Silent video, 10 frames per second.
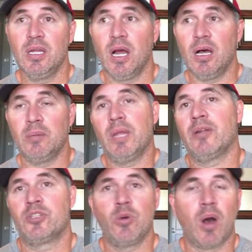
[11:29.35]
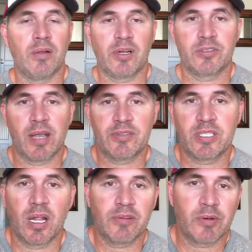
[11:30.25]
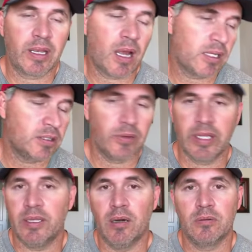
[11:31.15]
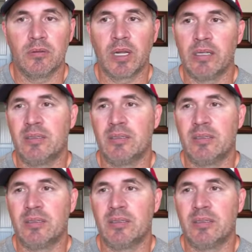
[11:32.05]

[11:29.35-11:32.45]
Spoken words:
Now, do all of our drivers see all of our rate cons? No, they don't, right?